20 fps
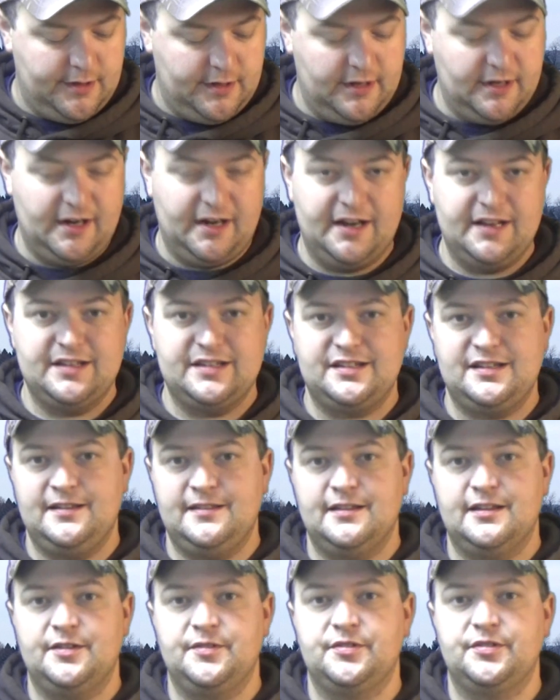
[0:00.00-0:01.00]
now I didn't see
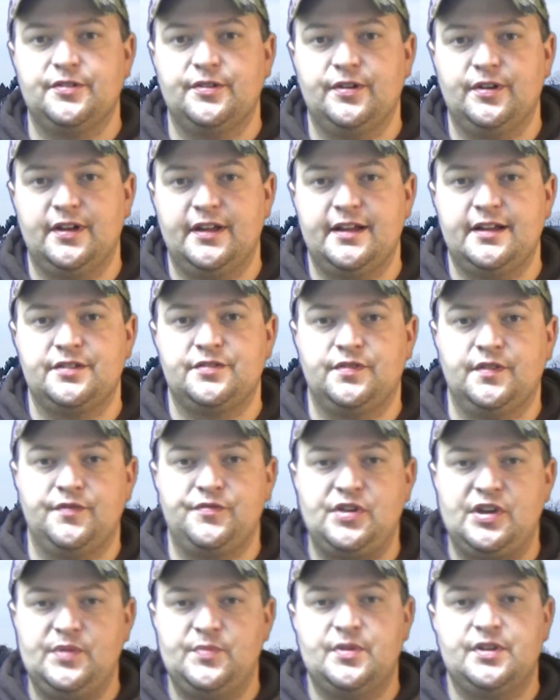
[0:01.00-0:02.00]
them until the last
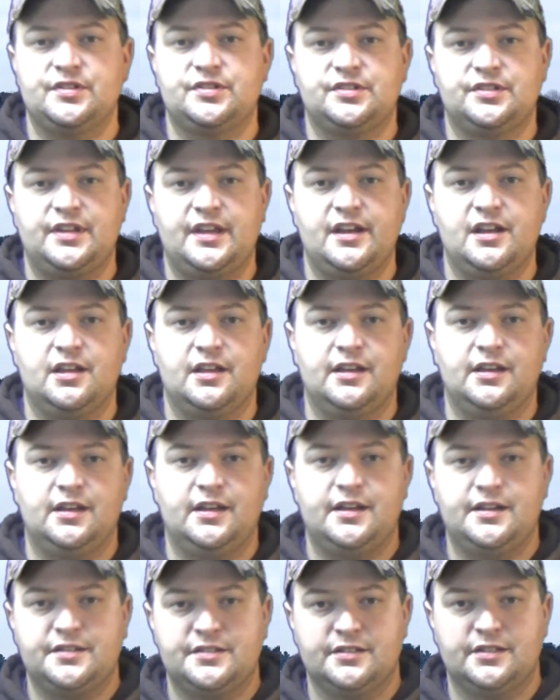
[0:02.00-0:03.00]
15 minutes of daylight
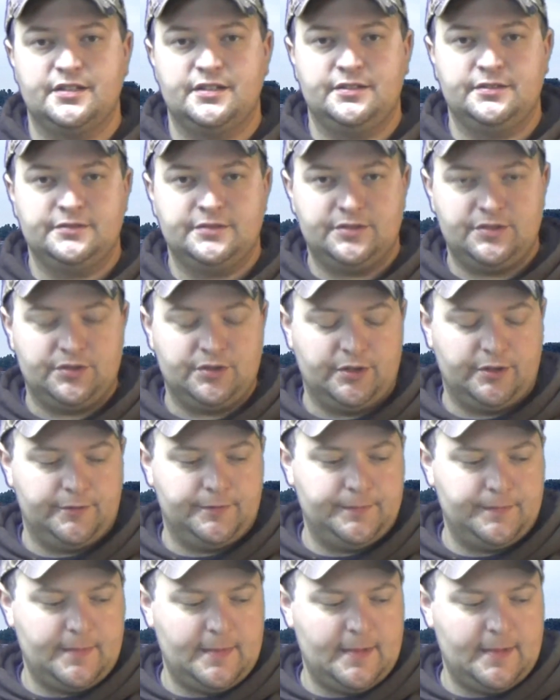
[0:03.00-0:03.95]
last night, so